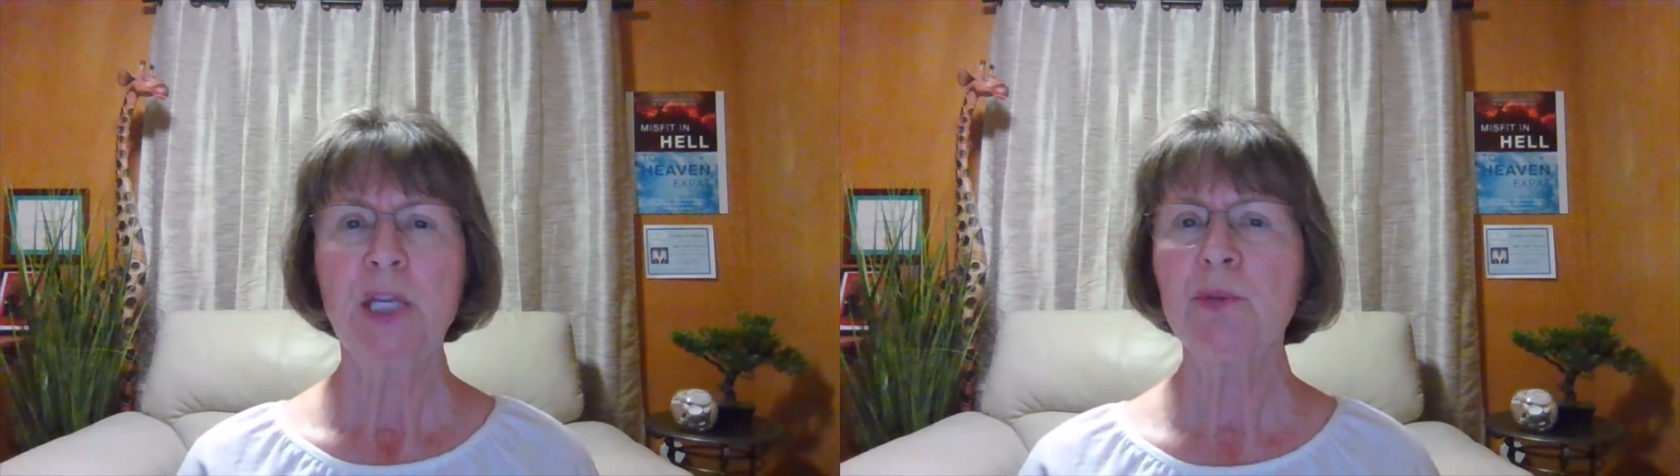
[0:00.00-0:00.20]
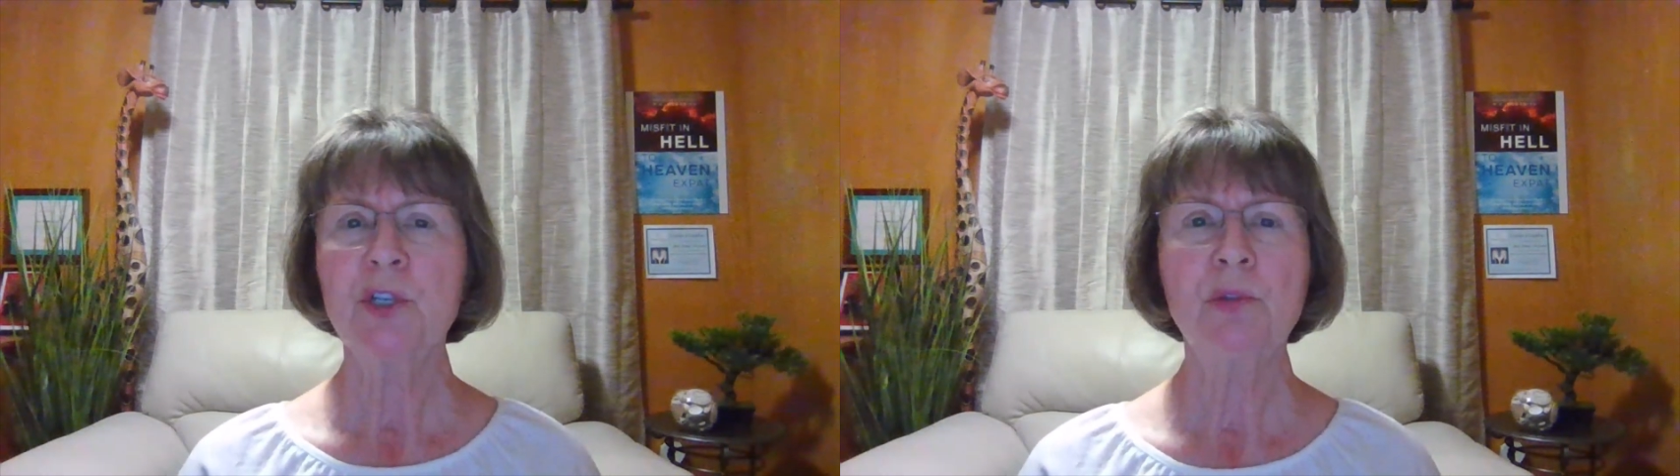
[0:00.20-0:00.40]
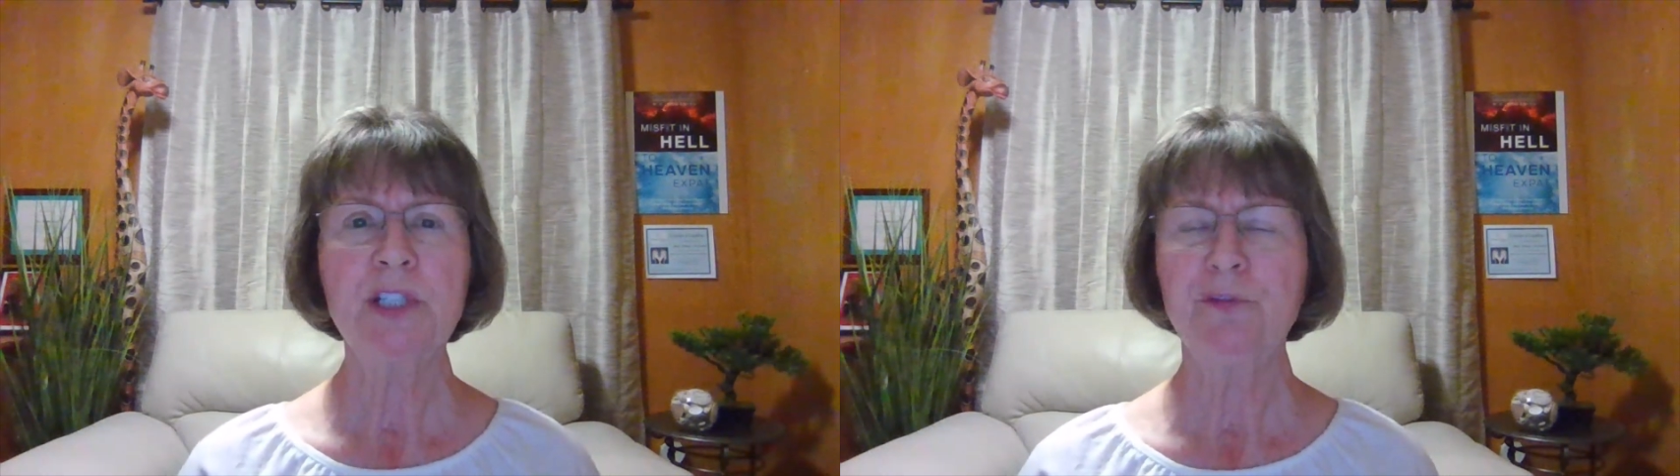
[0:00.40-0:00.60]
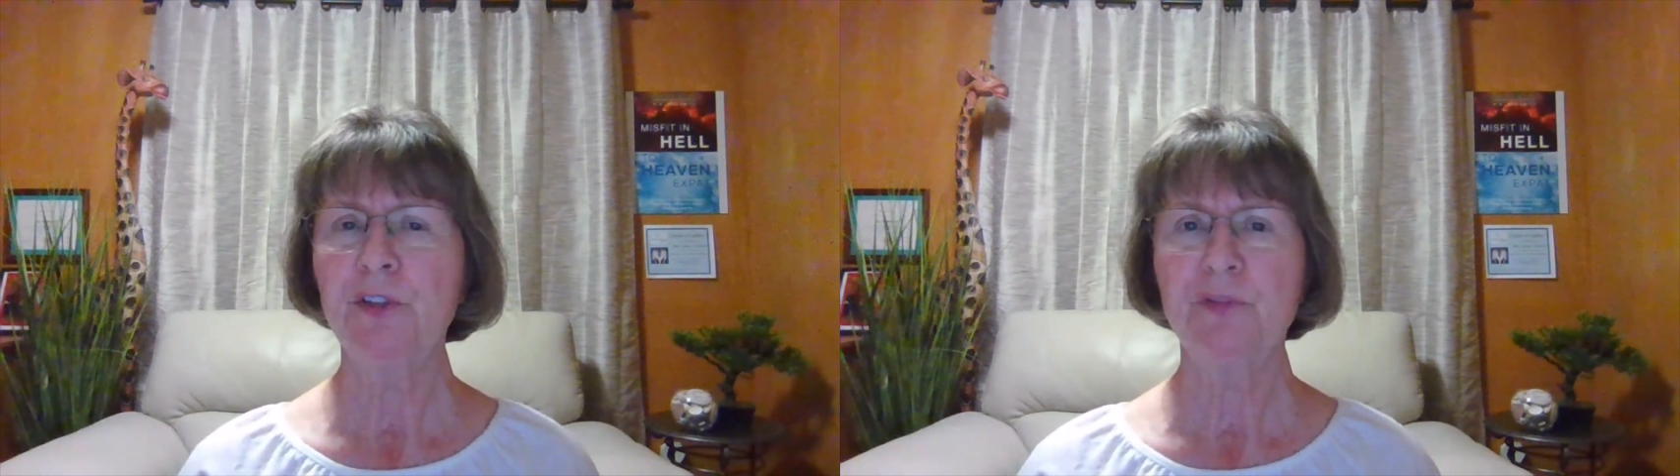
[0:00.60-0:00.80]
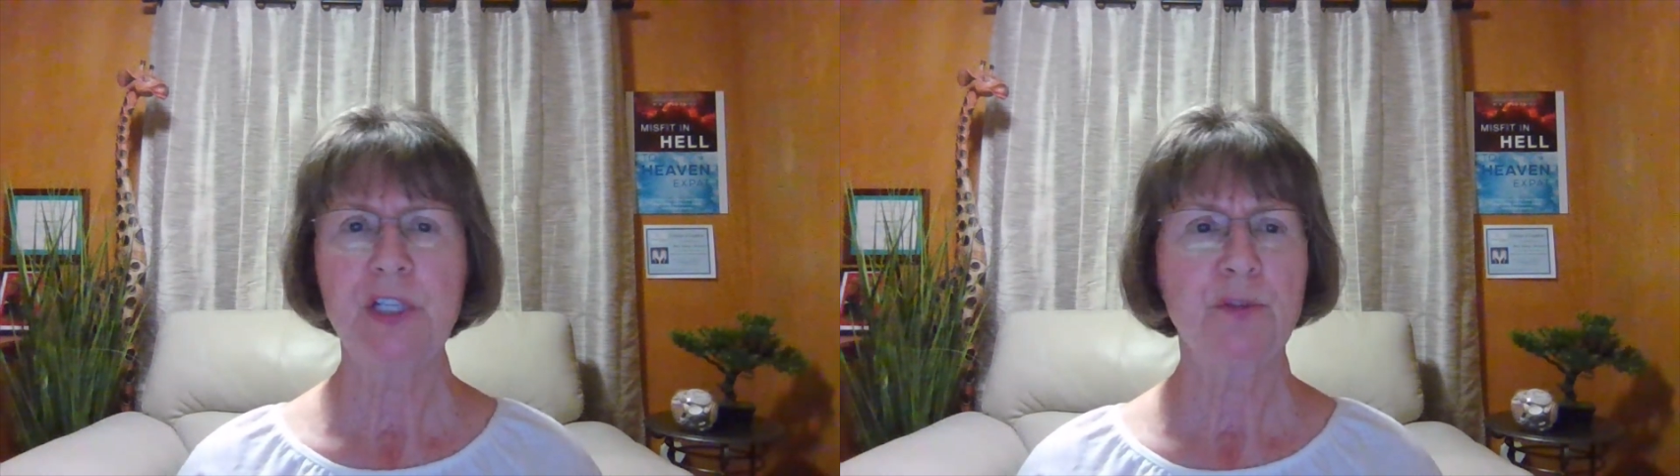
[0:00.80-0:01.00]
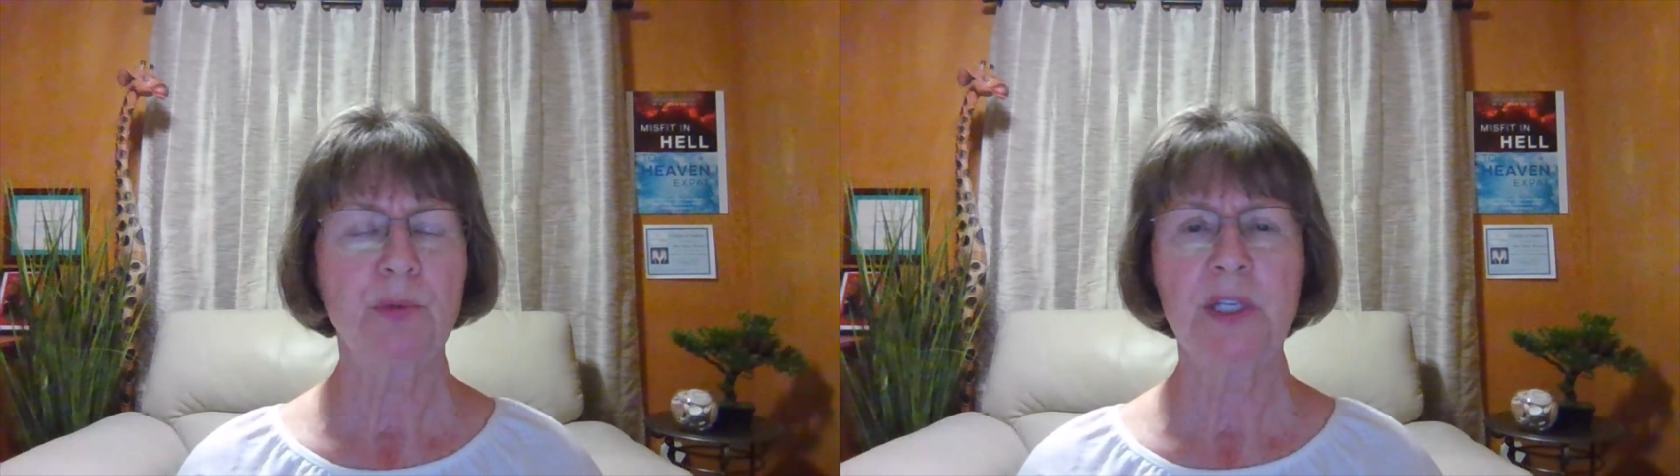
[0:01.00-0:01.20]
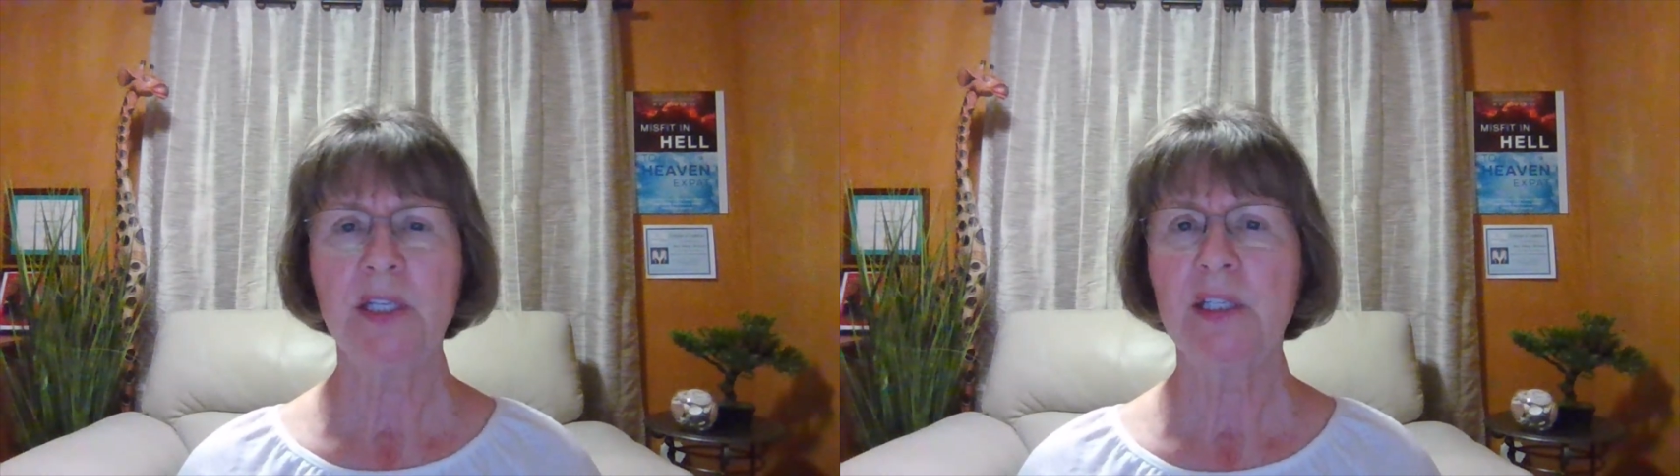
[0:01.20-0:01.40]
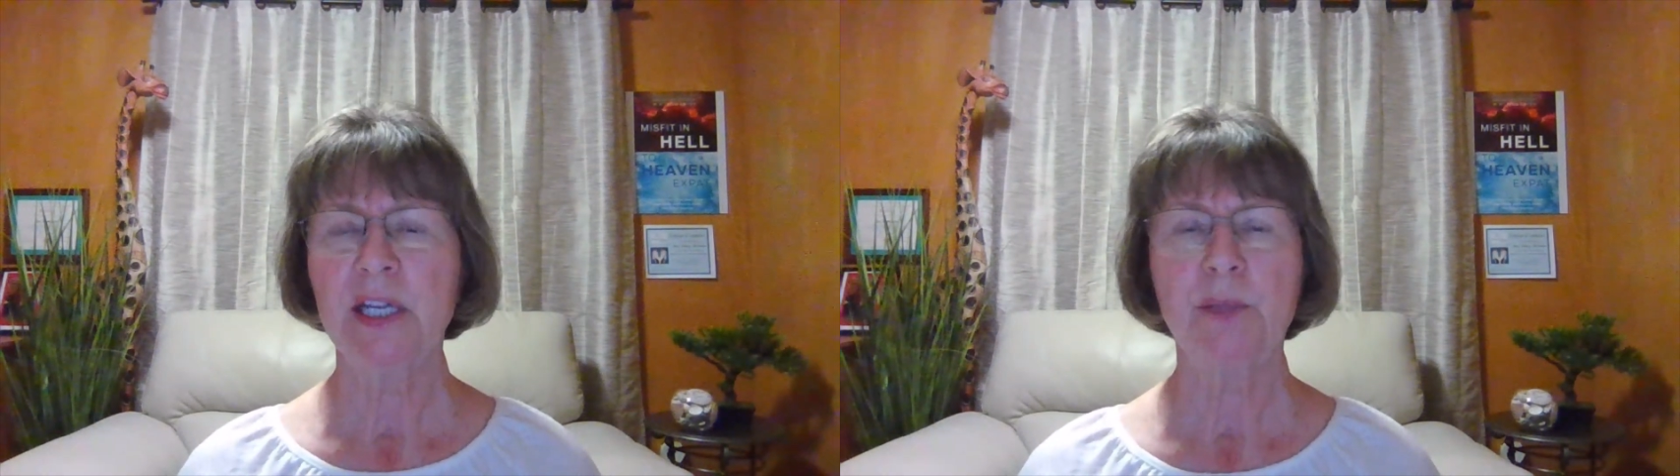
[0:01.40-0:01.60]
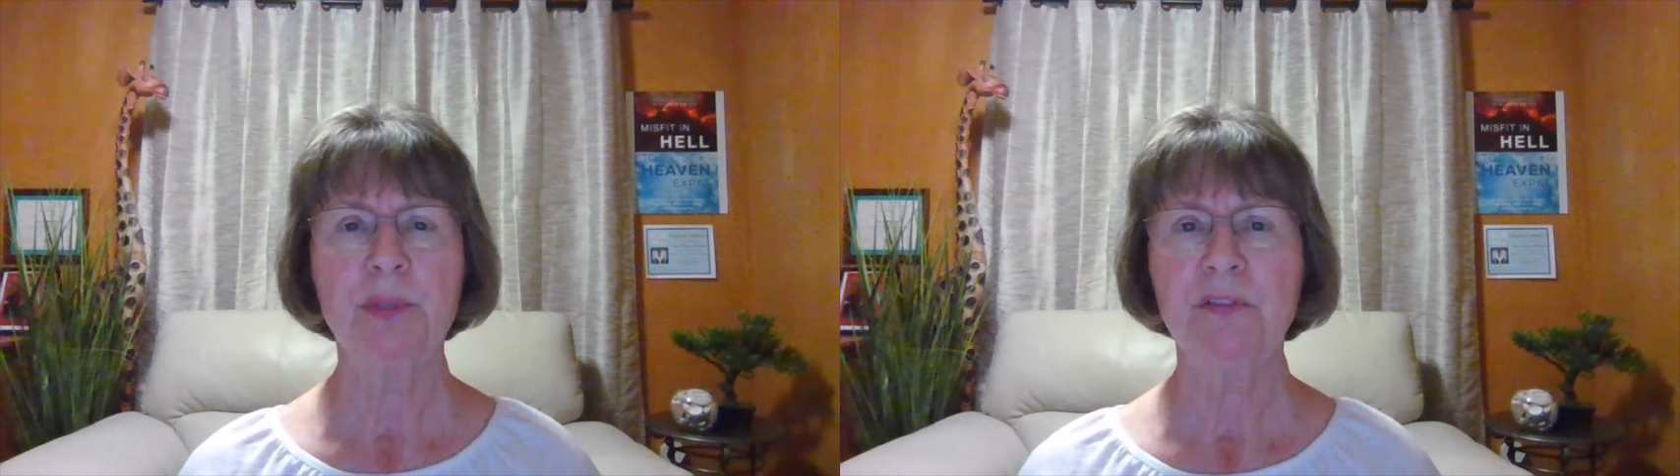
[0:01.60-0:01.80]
He was only 53 and had